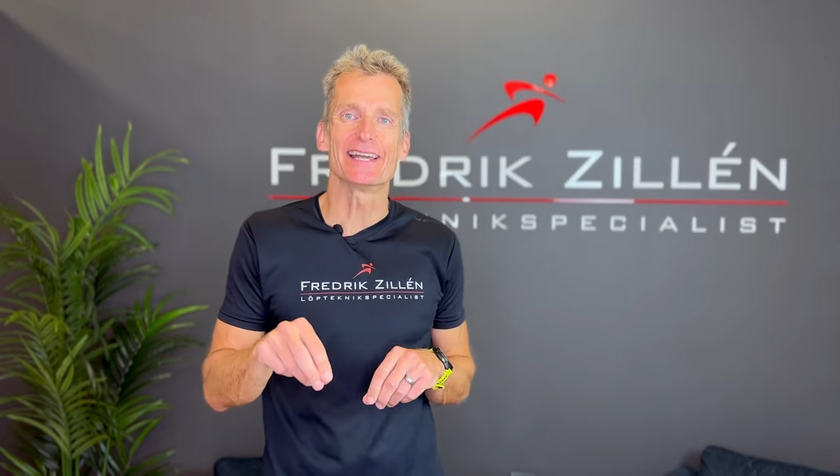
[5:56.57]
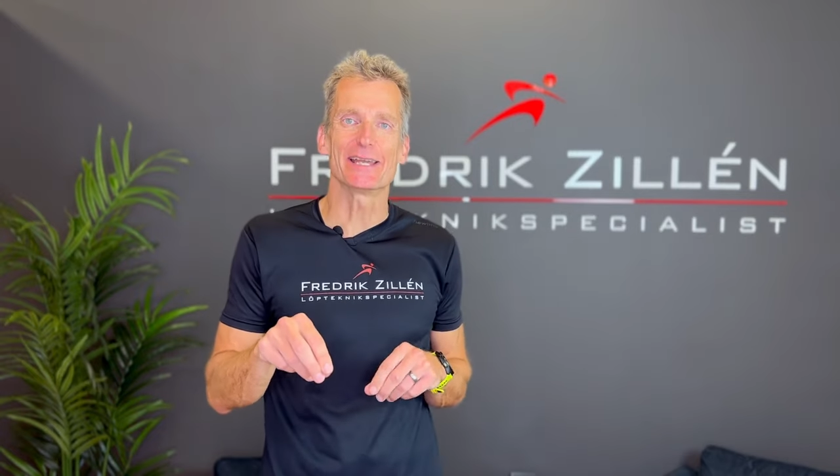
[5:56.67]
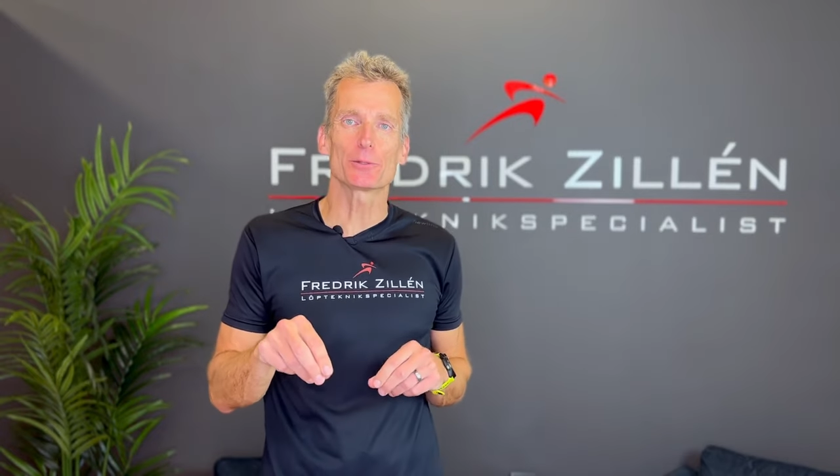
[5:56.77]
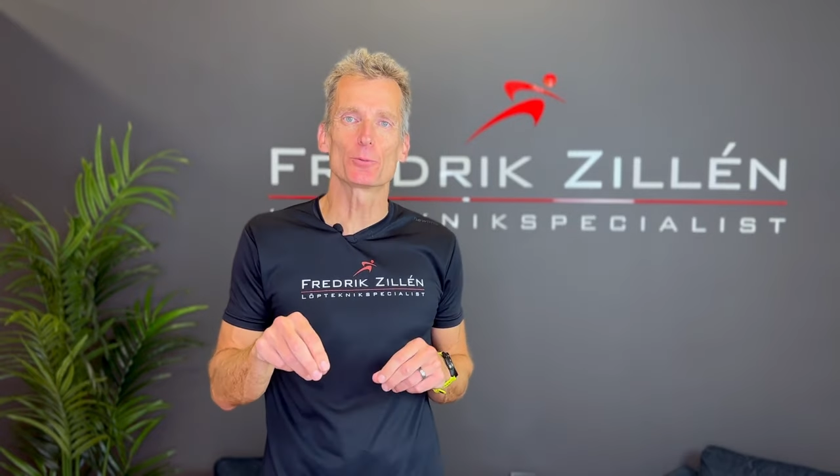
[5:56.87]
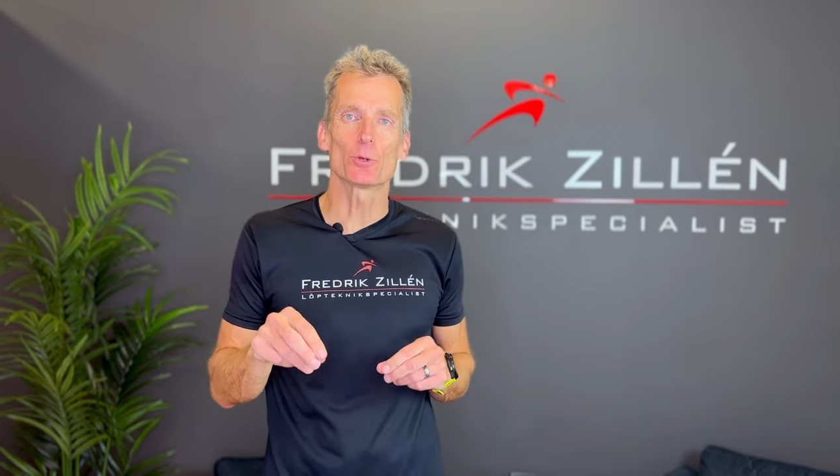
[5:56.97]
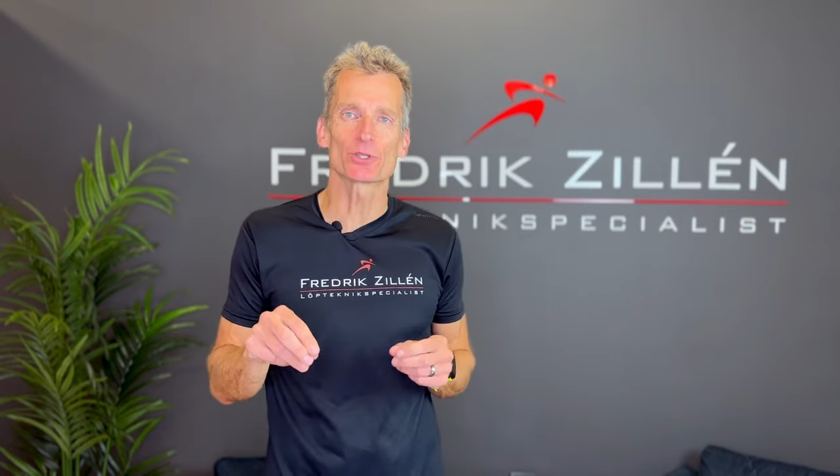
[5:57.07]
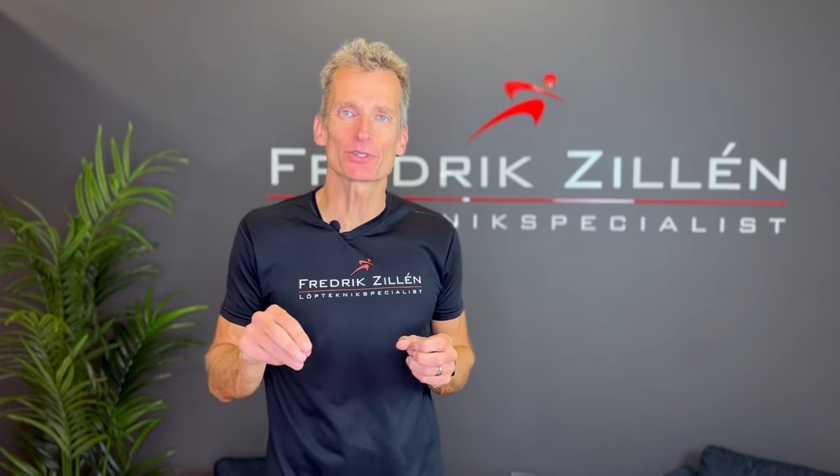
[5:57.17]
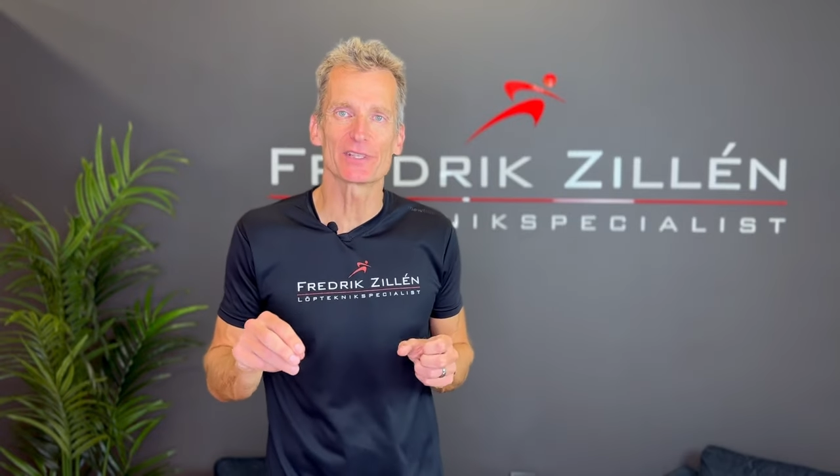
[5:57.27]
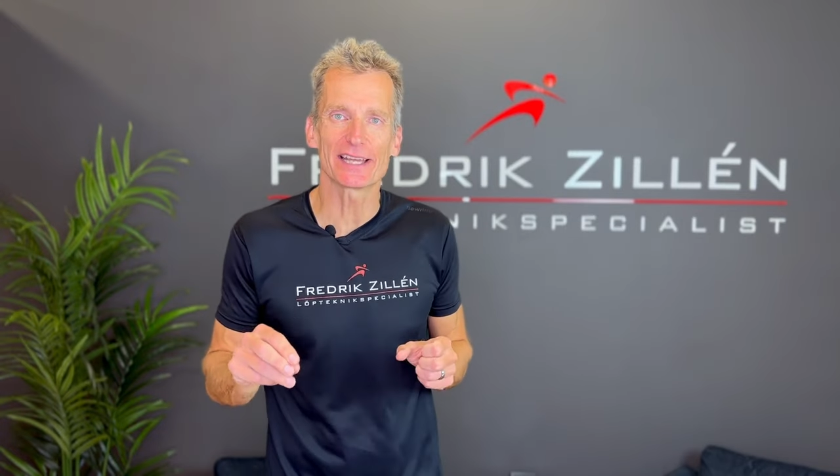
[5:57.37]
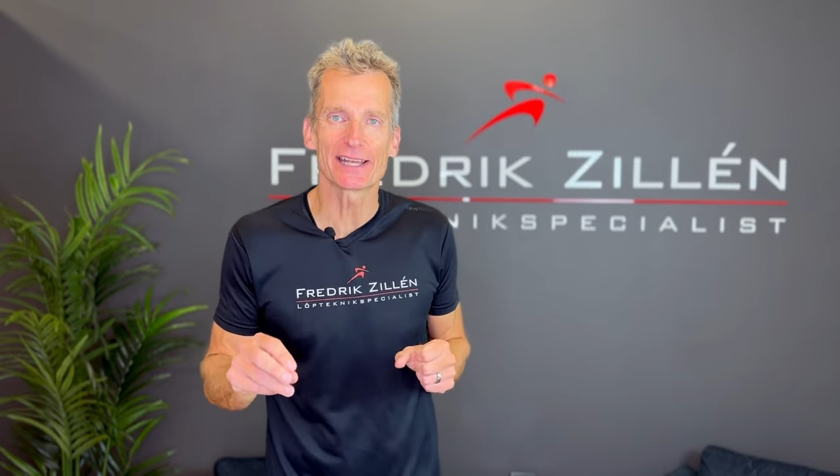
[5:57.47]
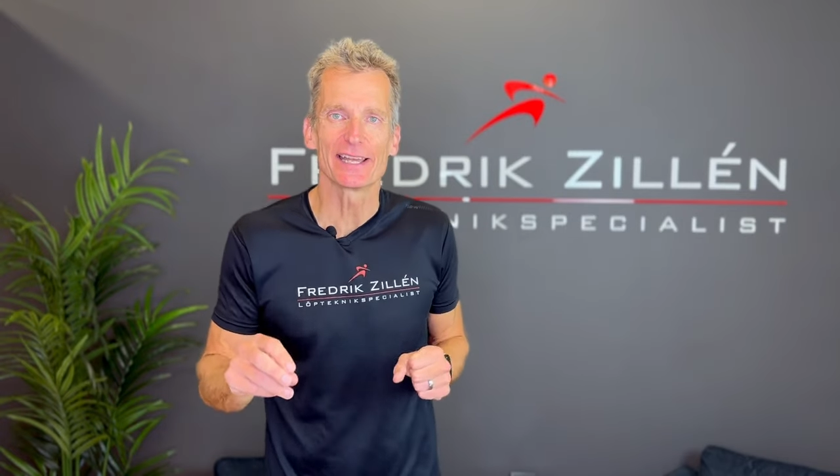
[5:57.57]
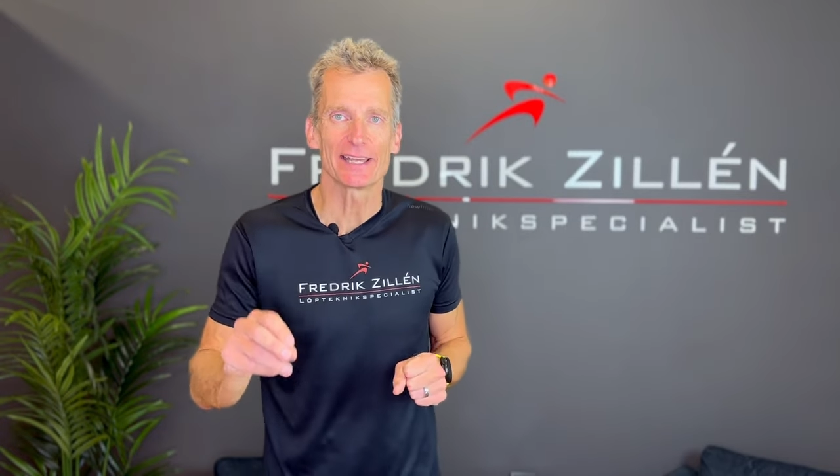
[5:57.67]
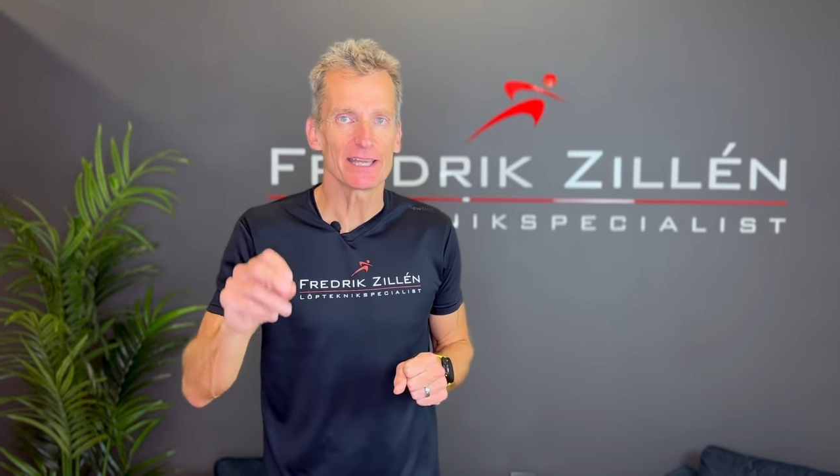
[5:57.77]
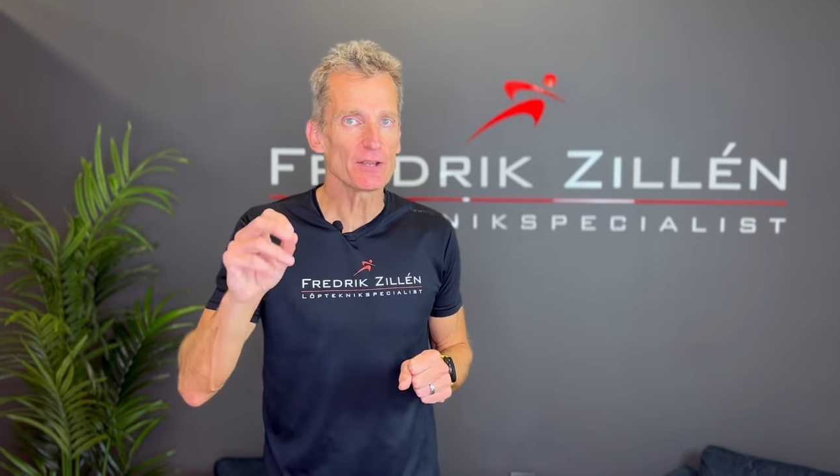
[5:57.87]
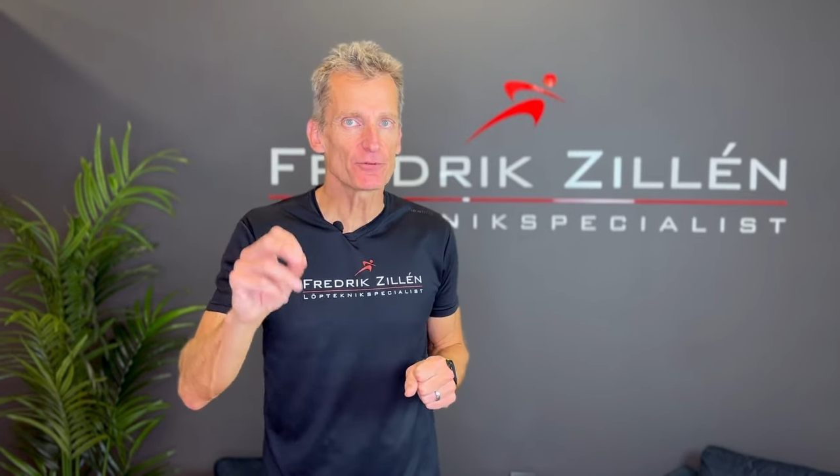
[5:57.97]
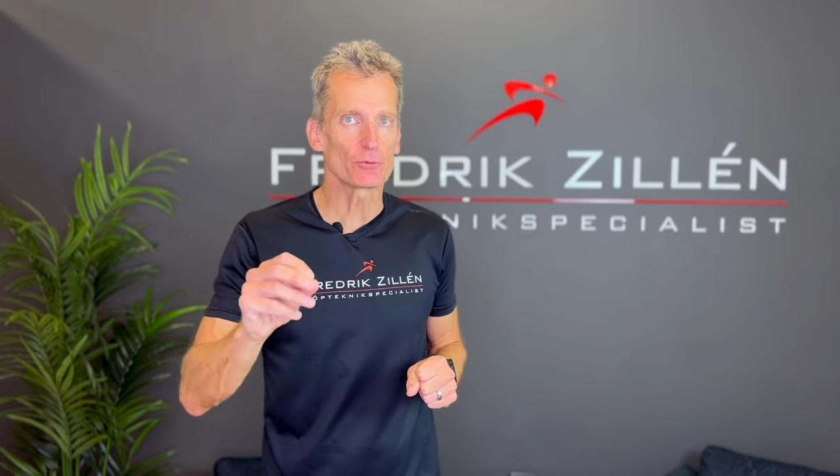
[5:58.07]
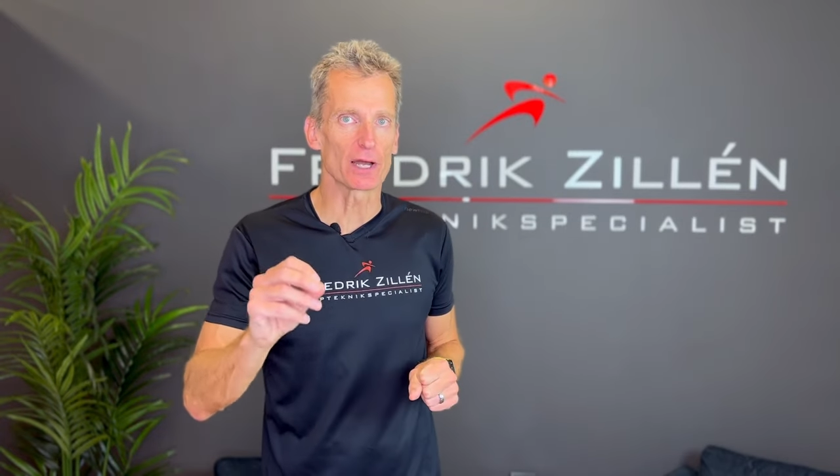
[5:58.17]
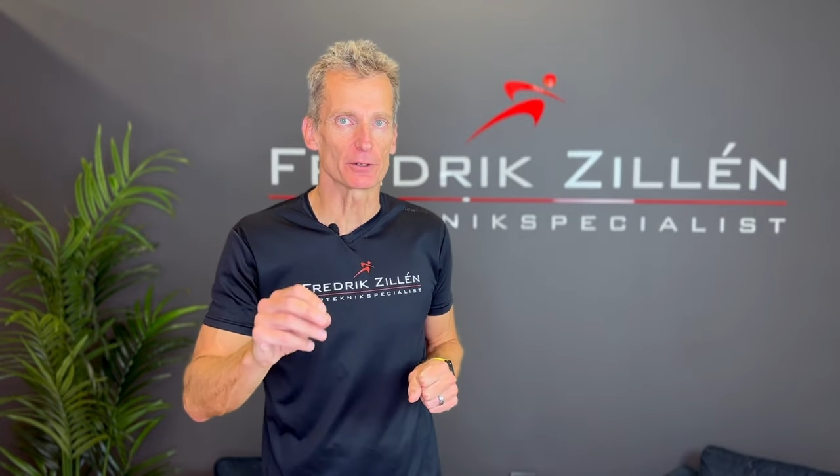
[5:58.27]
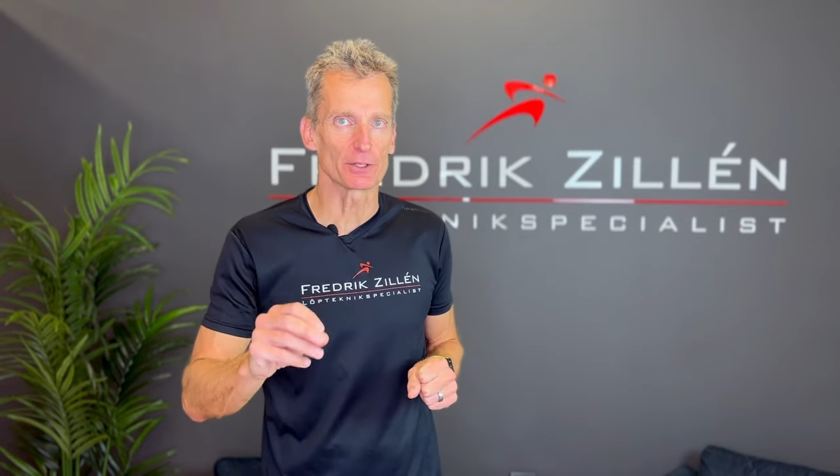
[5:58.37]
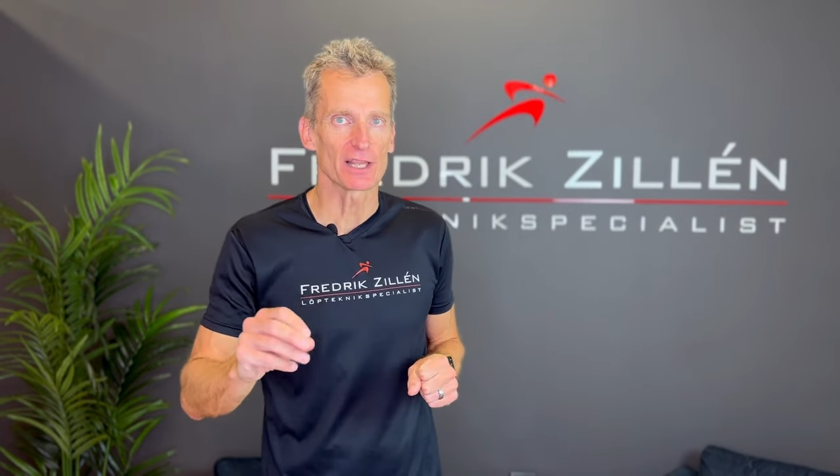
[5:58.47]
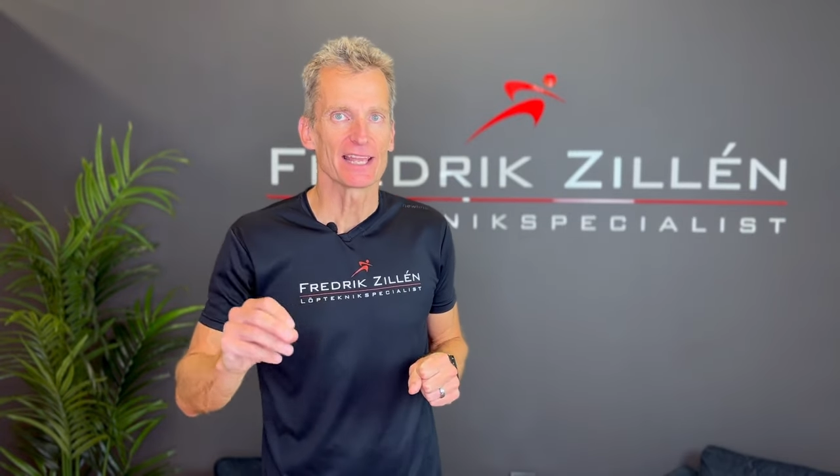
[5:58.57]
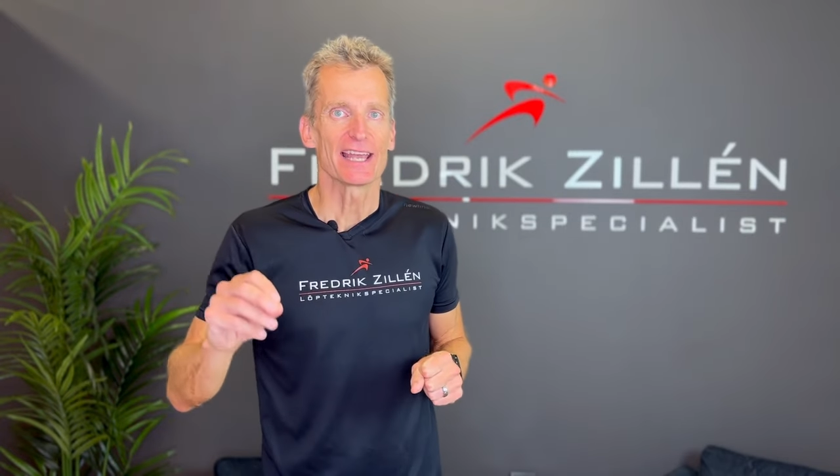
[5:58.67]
it was that if runners